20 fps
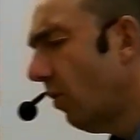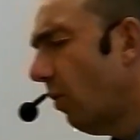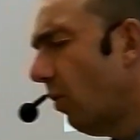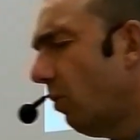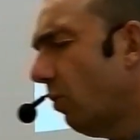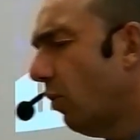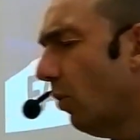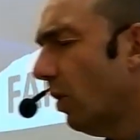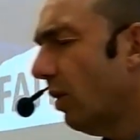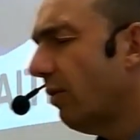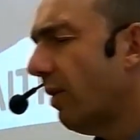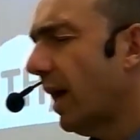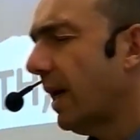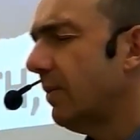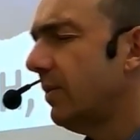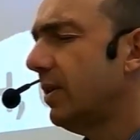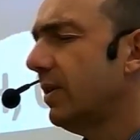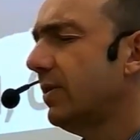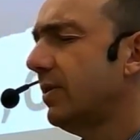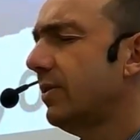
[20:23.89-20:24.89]
all
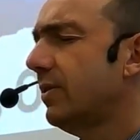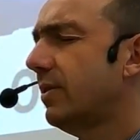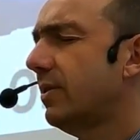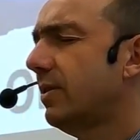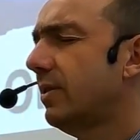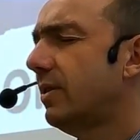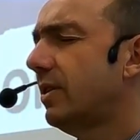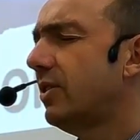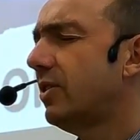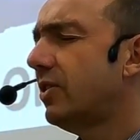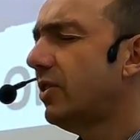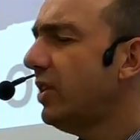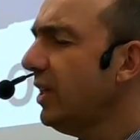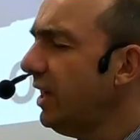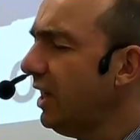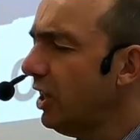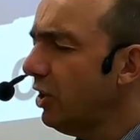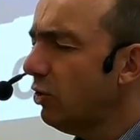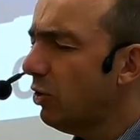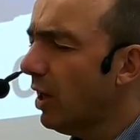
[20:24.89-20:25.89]
around us. To see
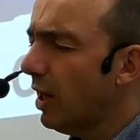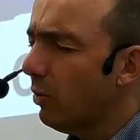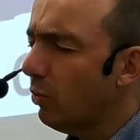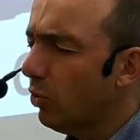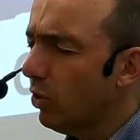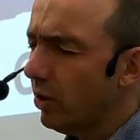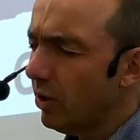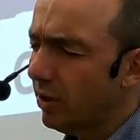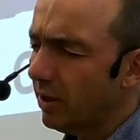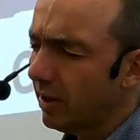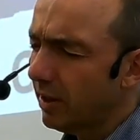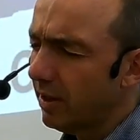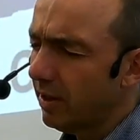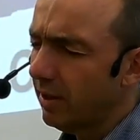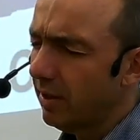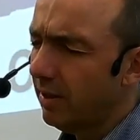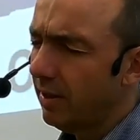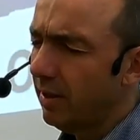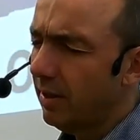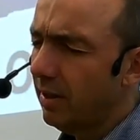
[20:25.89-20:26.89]
you at work
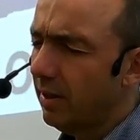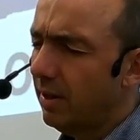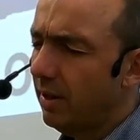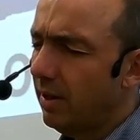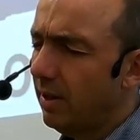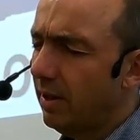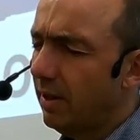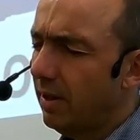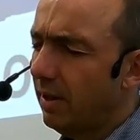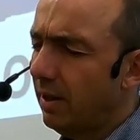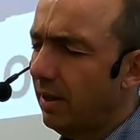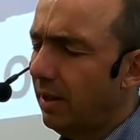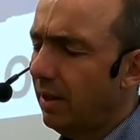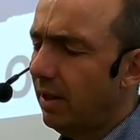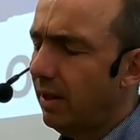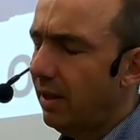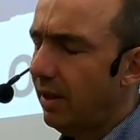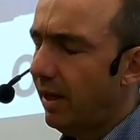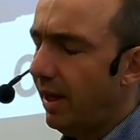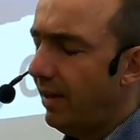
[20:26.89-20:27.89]

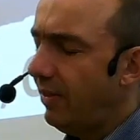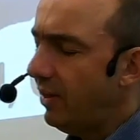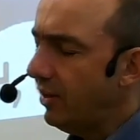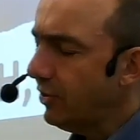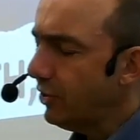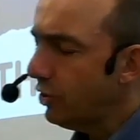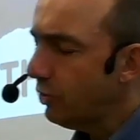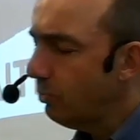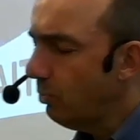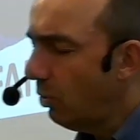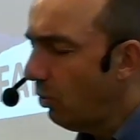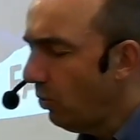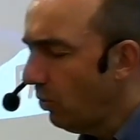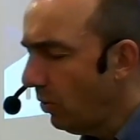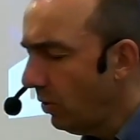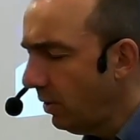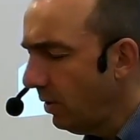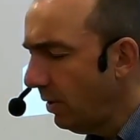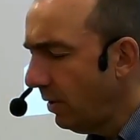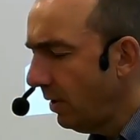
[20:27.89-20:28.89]
in the
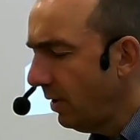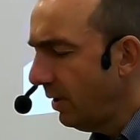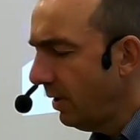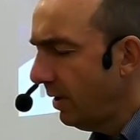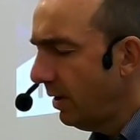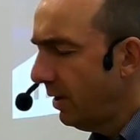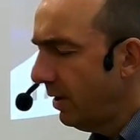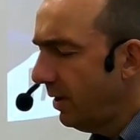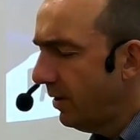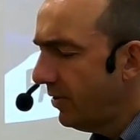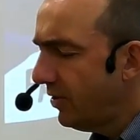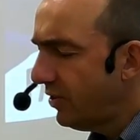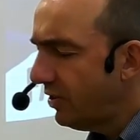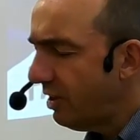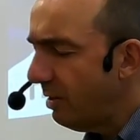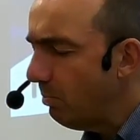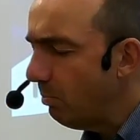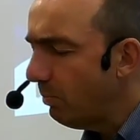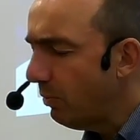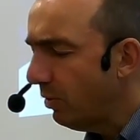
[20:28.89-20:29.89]
small,
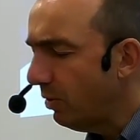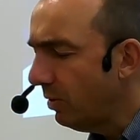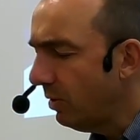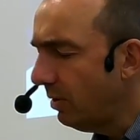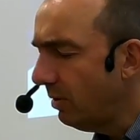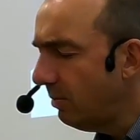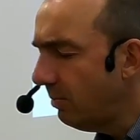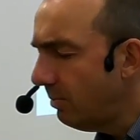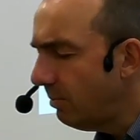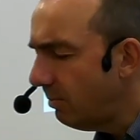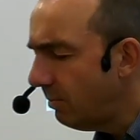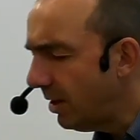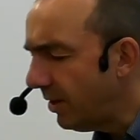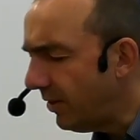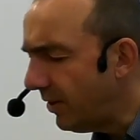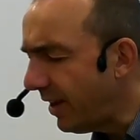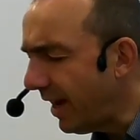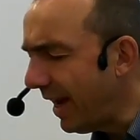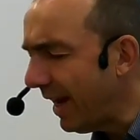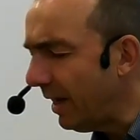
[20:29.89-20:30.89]
simple,
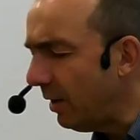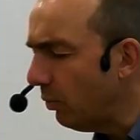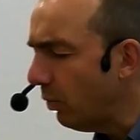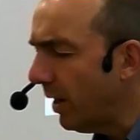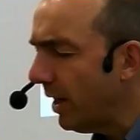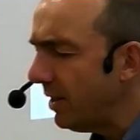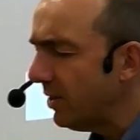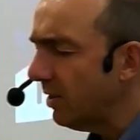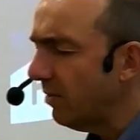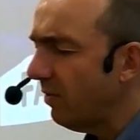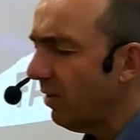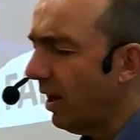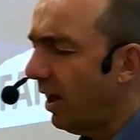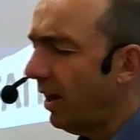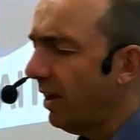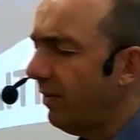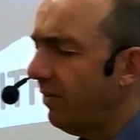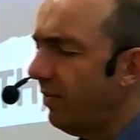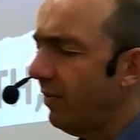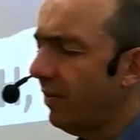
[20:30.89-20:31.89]
mundane ways of
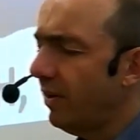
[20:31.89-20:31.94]
life.